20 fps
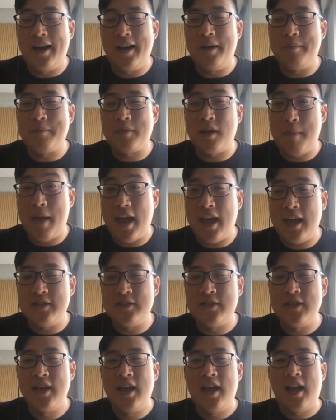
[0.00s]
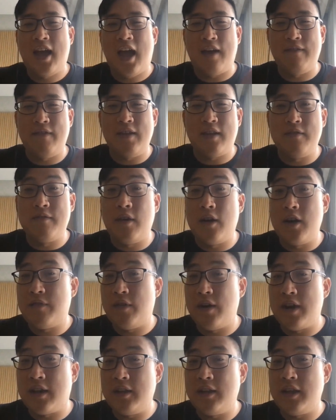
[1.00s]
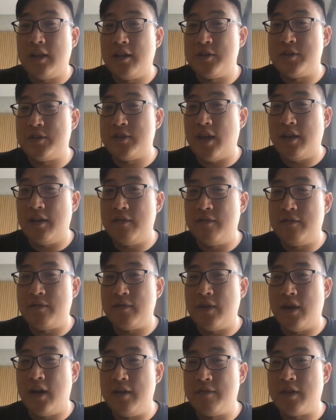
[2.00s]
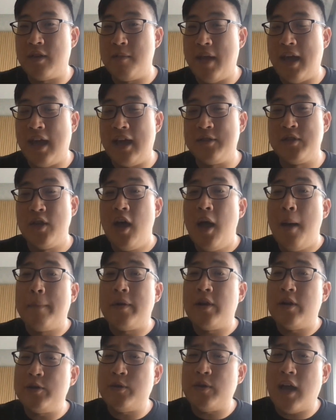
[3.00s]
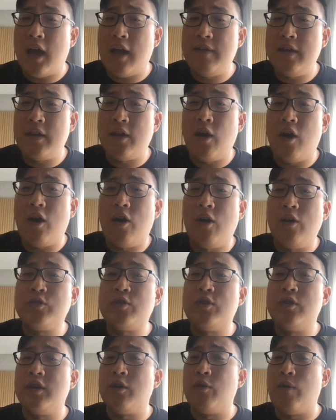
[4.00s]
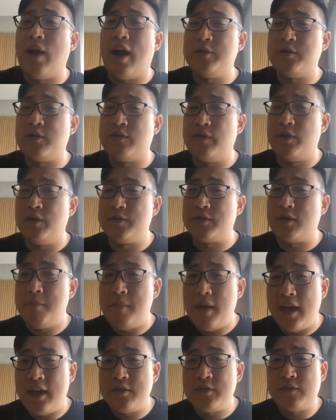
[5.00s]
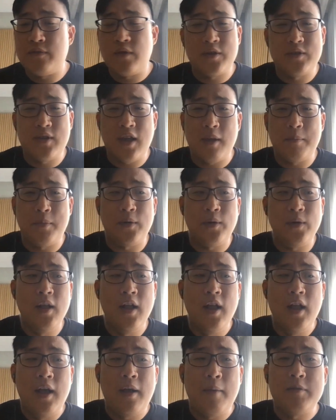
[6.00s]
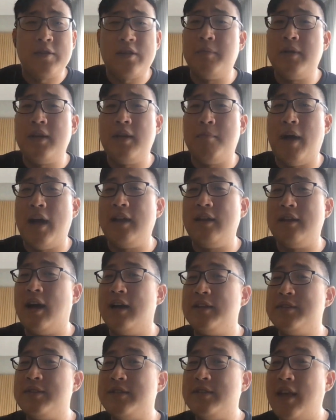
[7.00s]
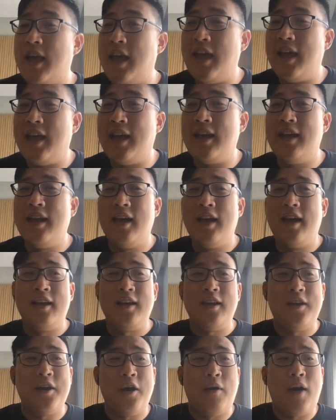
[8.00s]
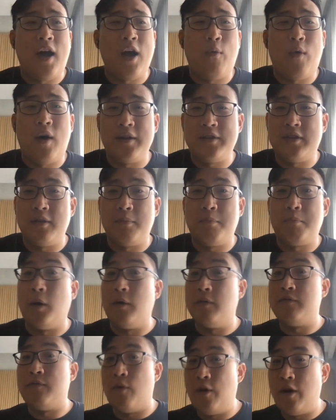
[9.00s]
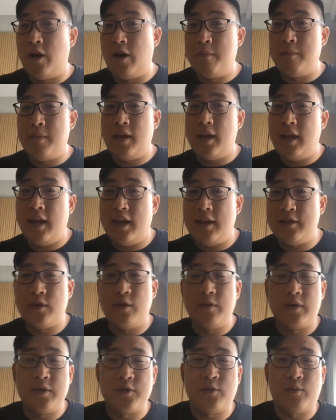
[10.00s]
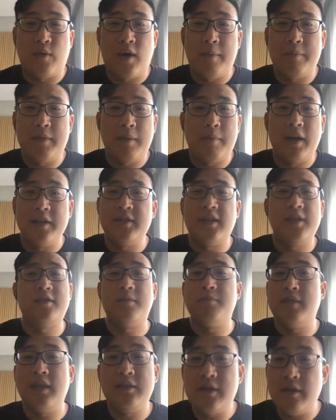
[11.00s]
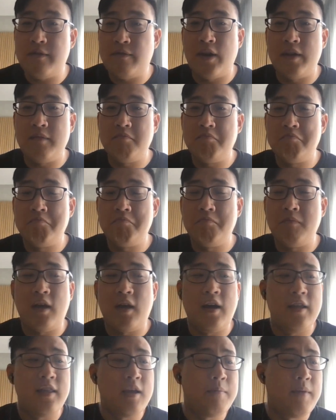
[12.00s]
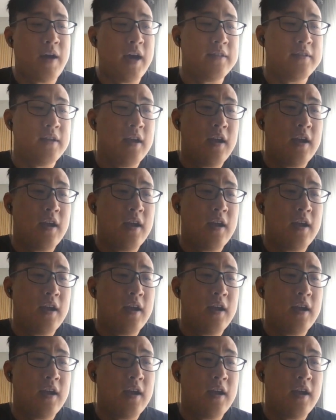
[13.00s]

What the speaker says: command, having a very, very clear set of commands, but also having alternate routes for those commands. For example, somebody might not say, I want to perform a token swap. They might say something different. They might,